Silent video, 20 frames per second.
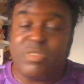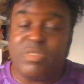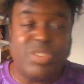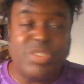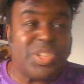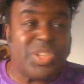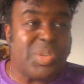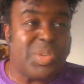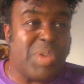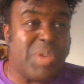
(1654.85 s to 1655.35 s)
we
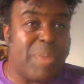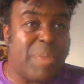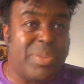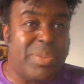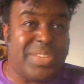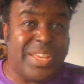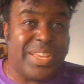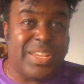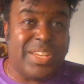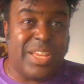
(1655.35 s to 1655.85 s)
should see what
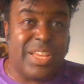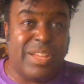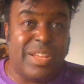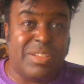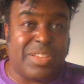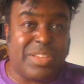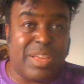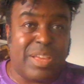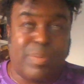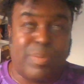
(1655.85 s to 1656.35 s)
happens, and
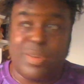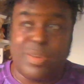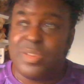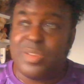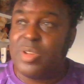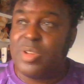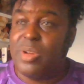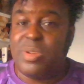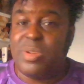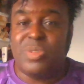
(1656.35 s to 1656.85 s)
looks like
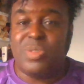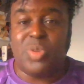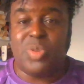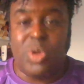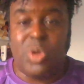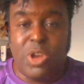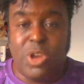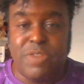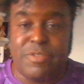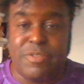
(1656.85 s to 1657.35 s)
Postecoglou's
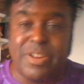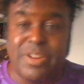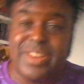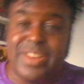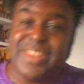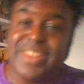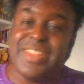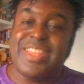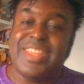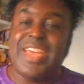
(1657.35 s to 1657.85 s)
all over it.
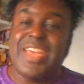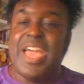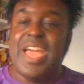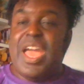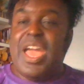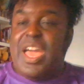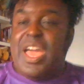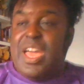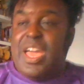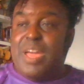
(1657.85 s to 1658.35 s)

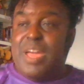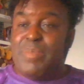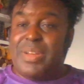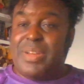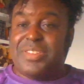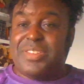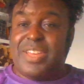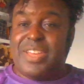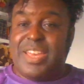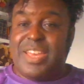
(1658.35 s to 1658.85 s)

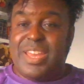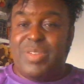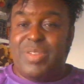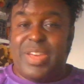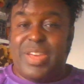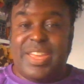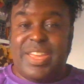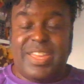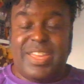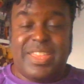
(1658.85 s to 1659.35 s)
But
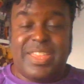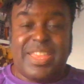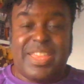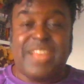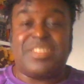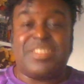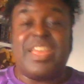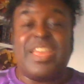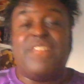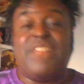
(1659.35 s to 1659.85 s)
anyway,
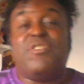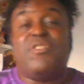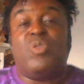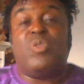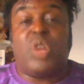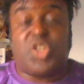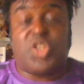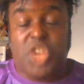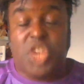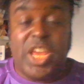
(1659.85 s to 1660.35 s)
thanks again for
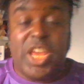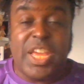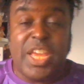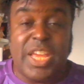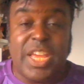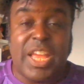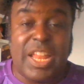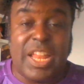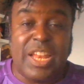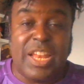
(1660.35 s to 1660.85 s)
watching.
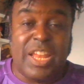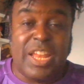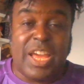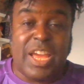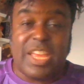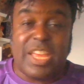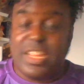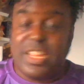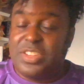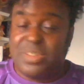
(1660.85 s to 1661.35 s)

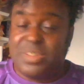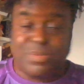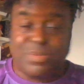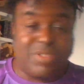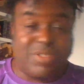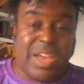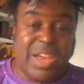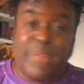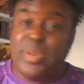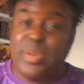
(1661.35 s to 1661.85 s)
Like and
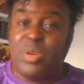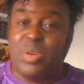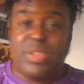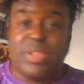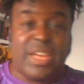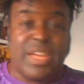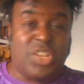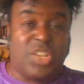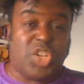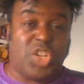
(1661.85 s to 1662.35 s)
subscribe and all
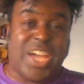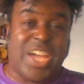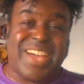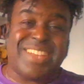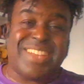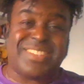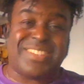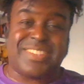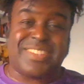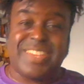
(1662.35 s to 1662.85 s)
that
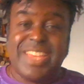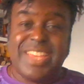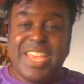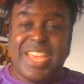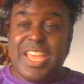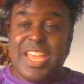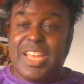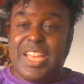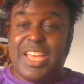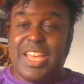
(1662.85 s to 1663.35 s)
jazz.
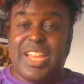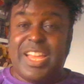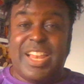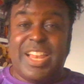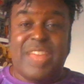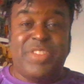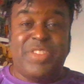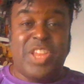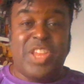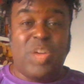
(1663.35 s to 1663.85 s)

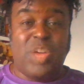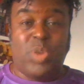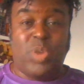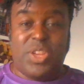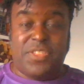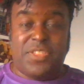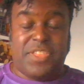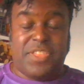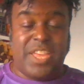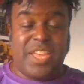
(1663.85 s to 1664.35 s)
Let me know what
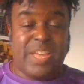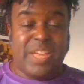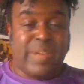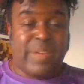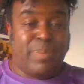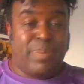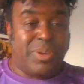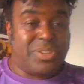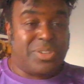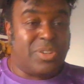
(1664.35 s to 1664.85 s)
you think
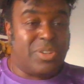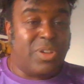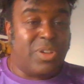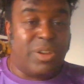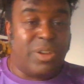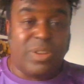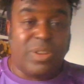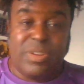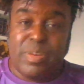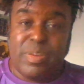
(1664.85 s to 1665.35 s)
about
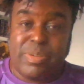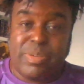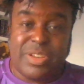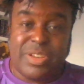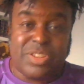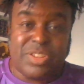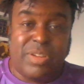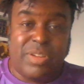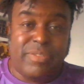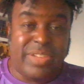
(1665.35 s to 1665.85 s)
Postecoglou and the press
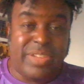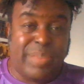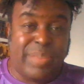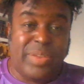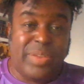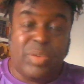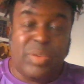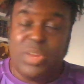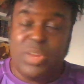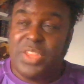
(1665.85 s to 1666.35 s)
conference. Let
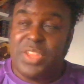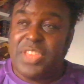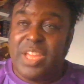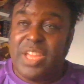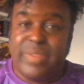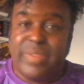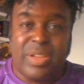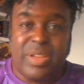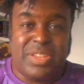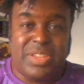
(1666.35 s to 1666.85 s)
me know what you think
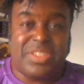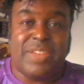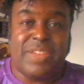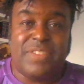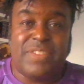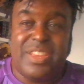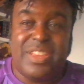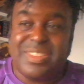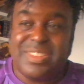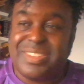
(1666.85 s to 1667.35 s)
about the stuff
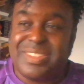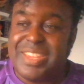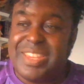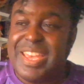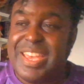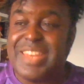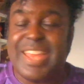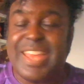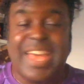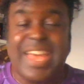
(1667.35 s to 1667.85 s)
he has
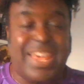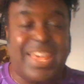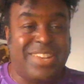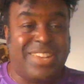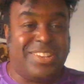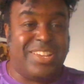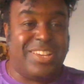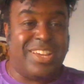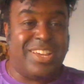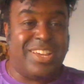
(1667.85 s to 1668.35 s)
said. And,